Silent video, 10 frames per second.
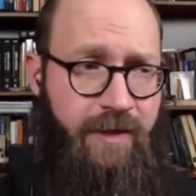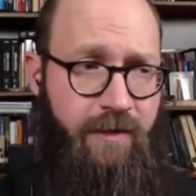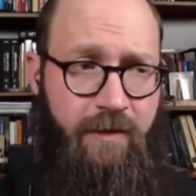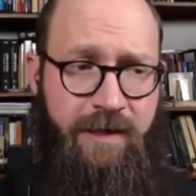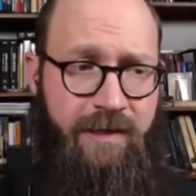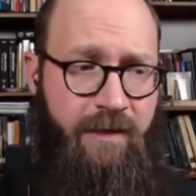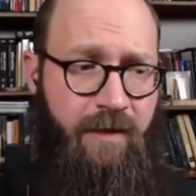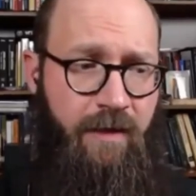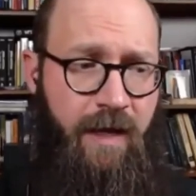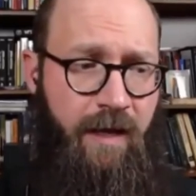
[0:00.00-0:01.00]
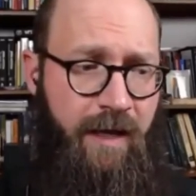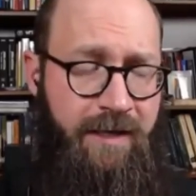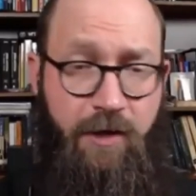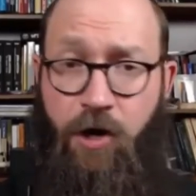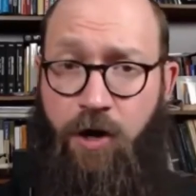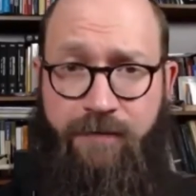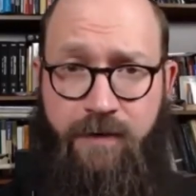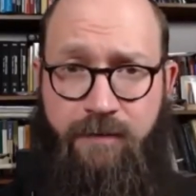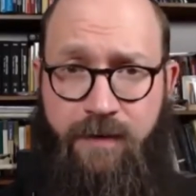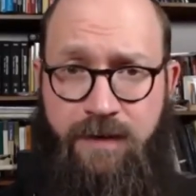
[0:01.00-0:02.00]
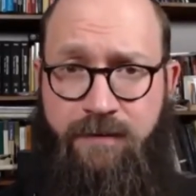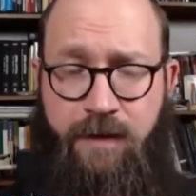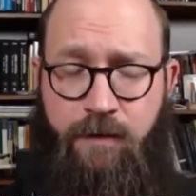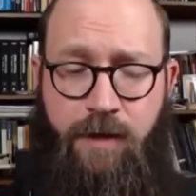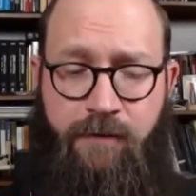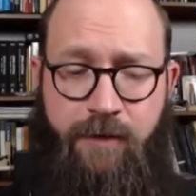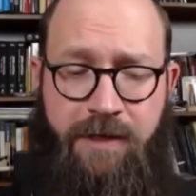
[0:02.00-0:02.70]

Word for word: It's a it's a it's a coffin of the living or whatever.